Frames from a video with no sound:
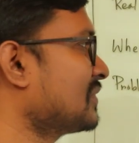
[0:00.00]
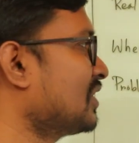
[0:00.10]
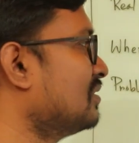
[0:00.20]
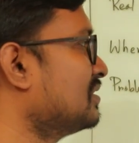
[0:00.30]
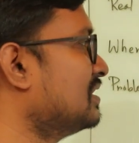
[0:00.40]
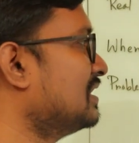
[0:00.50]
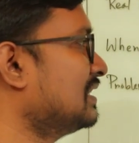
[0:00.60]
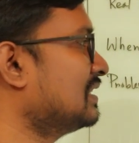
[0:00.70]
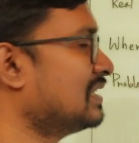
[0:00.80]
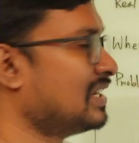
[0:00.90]

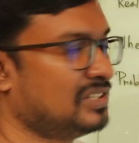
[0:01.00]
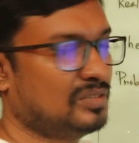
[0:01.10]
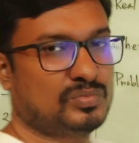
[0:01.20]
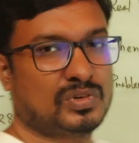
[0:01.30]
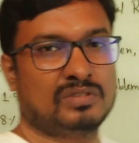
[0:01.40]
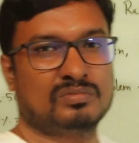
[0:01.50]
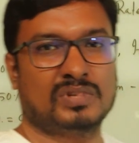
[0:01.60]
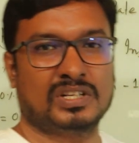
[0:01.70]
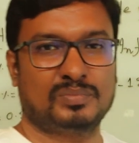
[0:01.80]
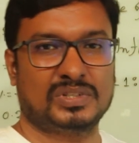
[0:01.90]
considering the
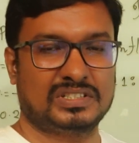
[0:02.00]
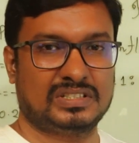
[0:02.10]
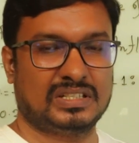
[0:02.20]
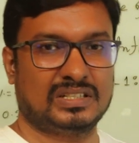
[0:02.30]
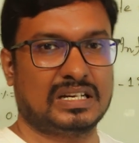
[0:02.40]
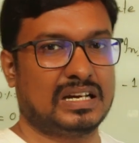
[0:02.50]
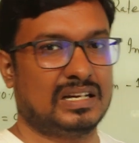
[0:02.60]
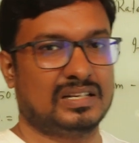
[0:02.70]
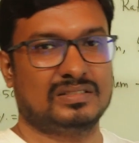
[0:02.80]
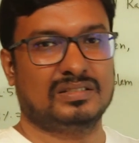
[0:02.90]
19.1%
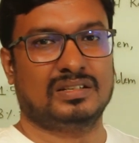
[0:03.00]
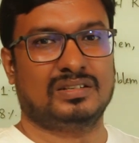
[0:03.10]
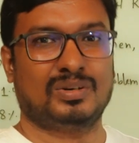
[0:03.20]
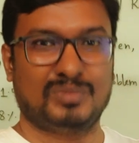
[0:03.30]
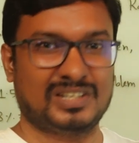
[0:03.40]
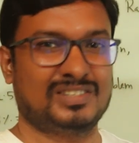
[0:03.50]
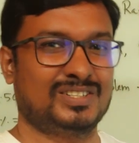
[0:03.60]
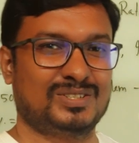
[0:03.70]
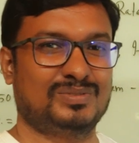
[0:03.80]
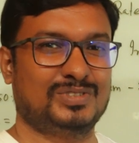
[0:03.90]
as nominal
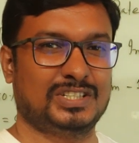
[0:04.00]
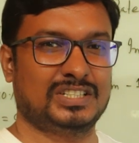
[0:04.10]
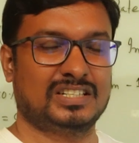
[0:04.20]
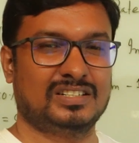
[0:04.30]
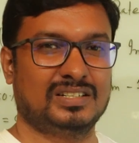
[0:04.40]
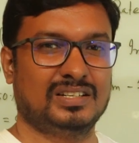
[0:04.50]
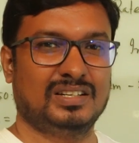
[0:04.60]
rate of return,